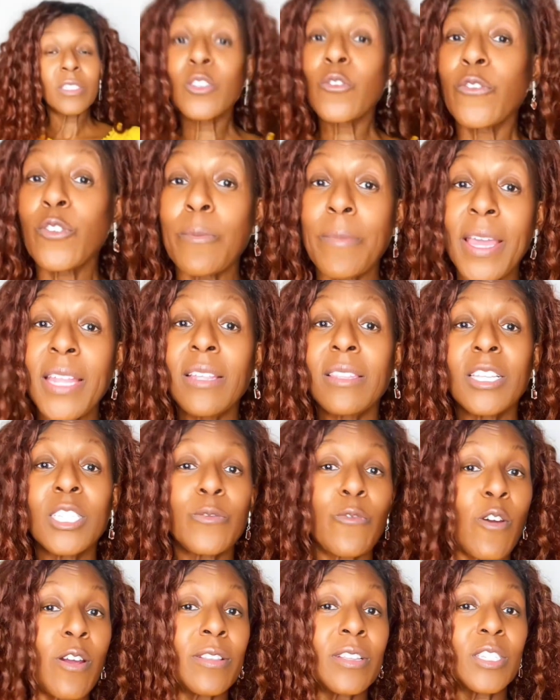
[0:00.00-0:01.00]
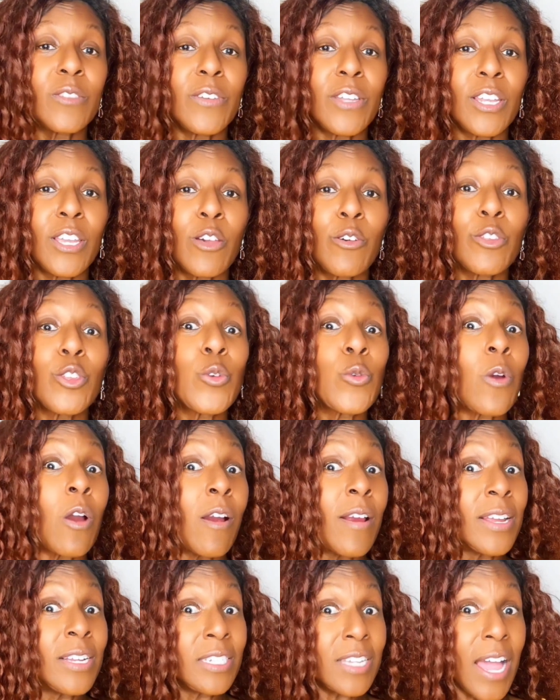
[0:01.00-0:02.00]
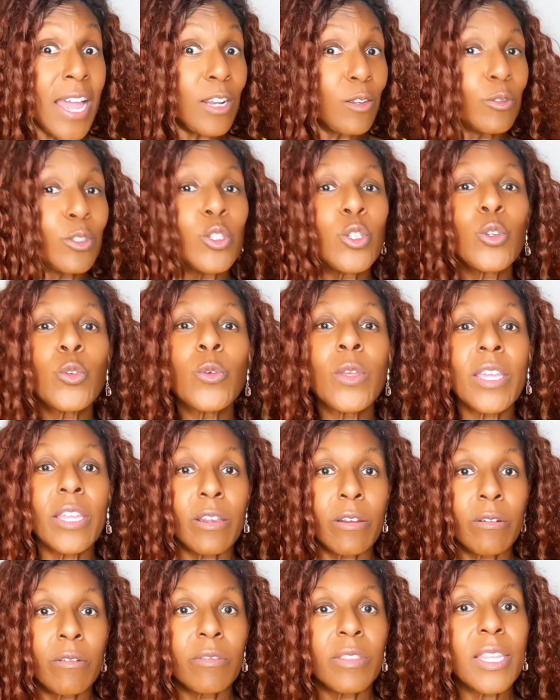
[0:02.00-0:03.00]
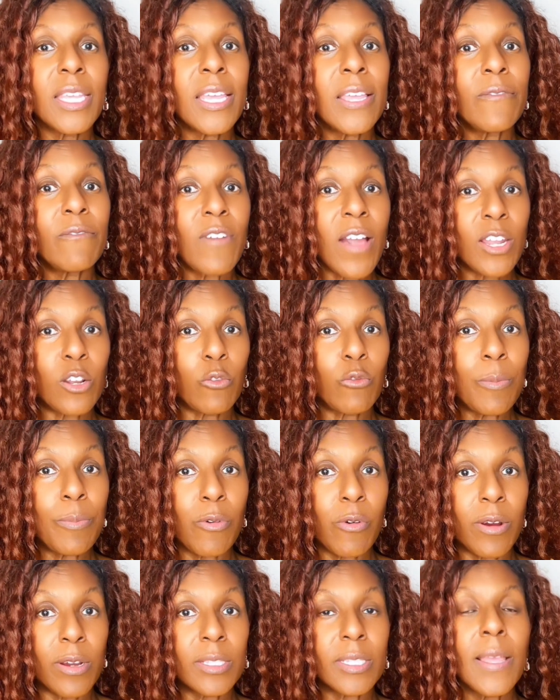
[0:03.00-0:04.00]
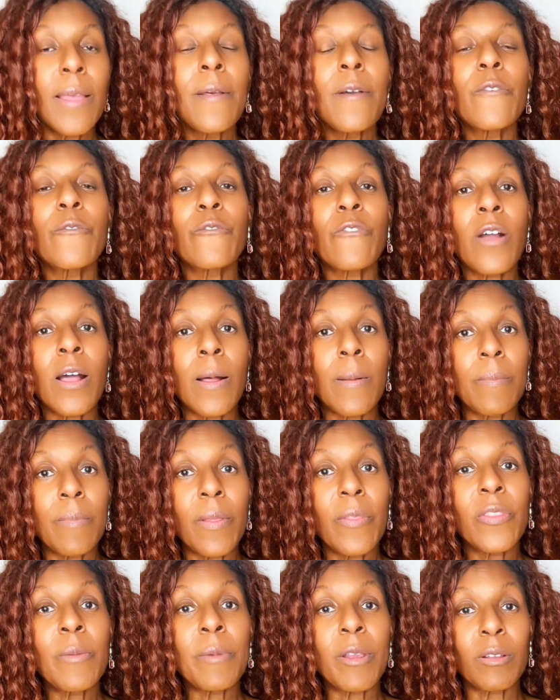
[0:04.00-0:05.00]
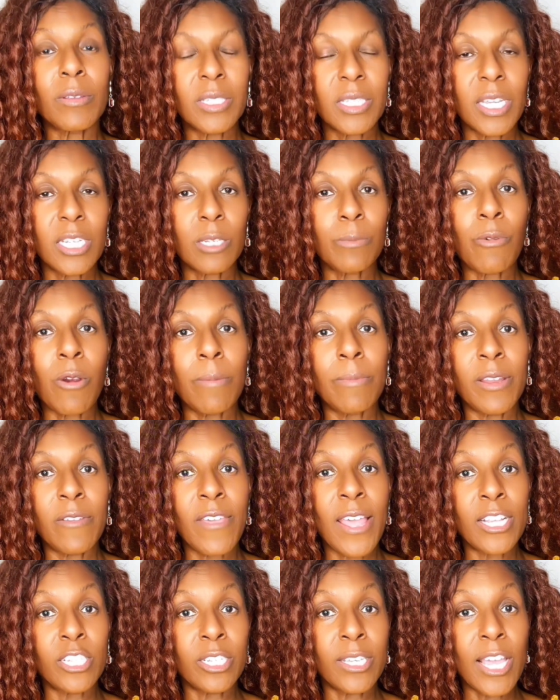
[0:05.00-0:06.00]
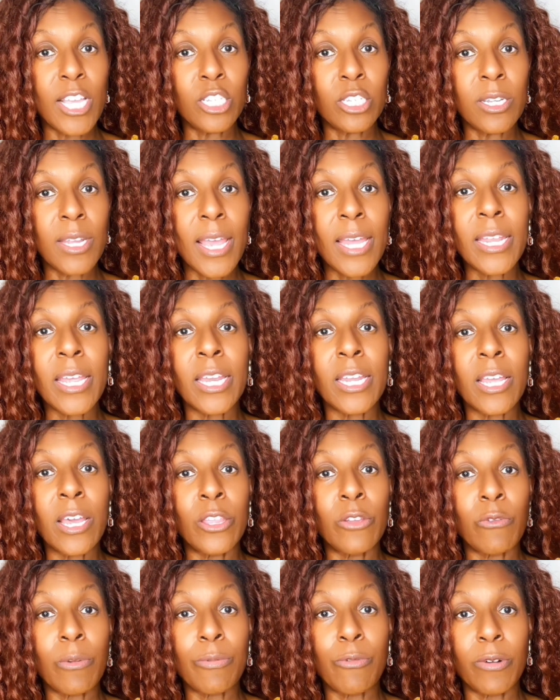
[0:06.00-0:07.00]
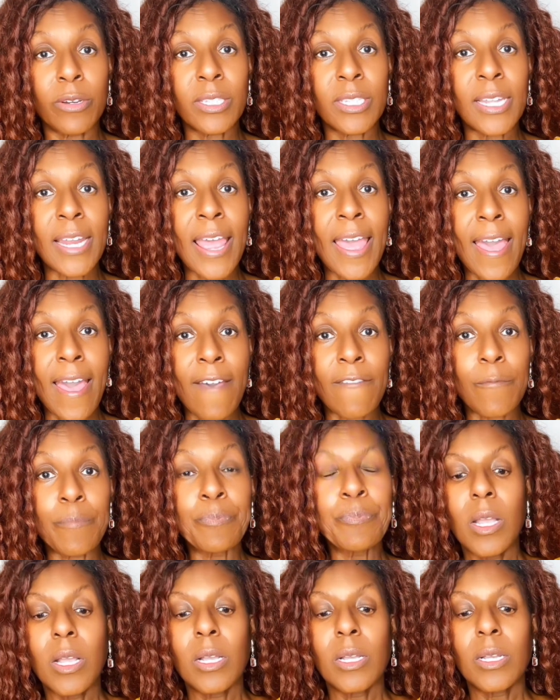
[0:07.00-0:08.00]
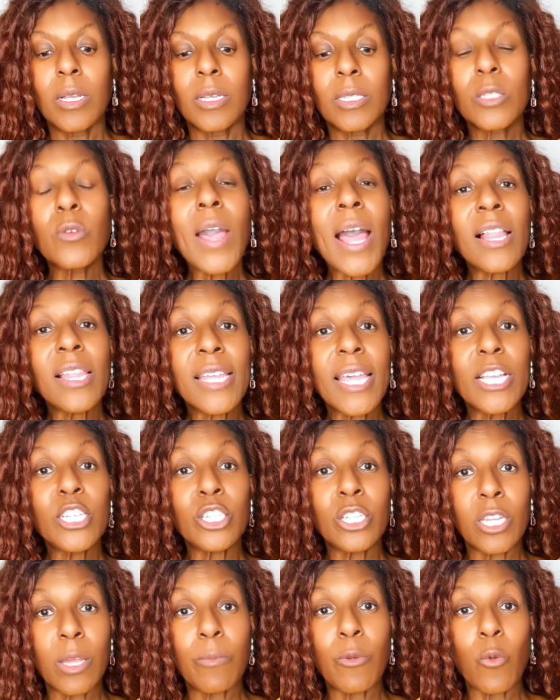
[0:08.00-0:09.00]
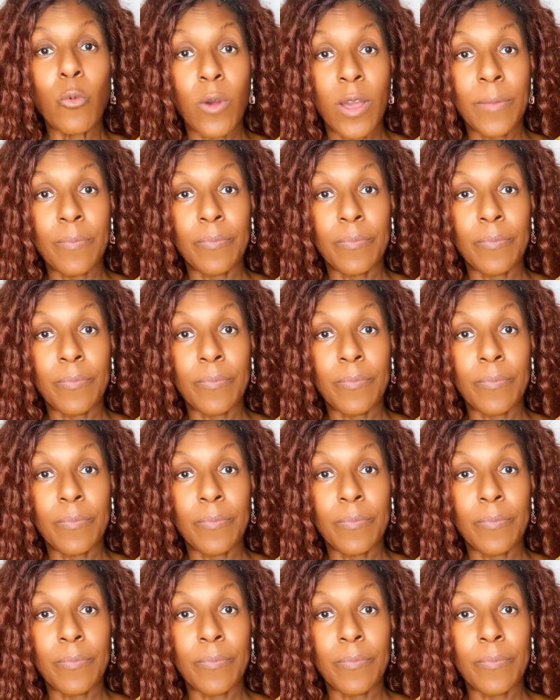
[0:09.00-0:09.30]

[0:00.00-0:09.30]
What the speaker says: you made it this far in this video, you are entitled to hear the final reports from the Maryland State Department of Education and any other reports that I have. So allegation number 1,